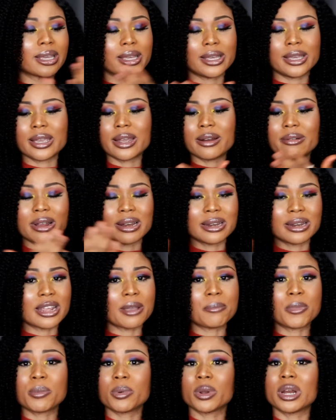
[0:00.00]
here and there.
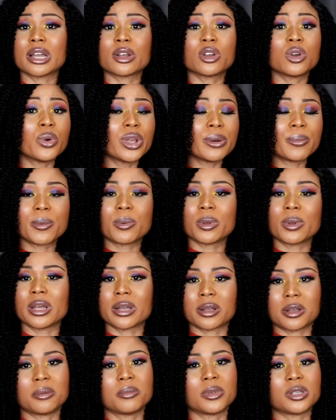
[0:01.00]
People are going, people are
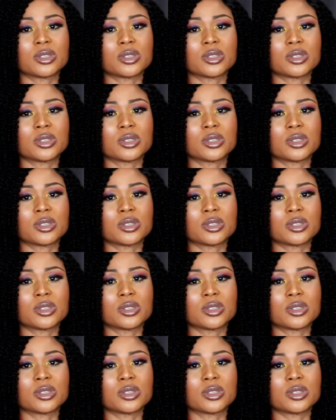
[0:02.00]
coming.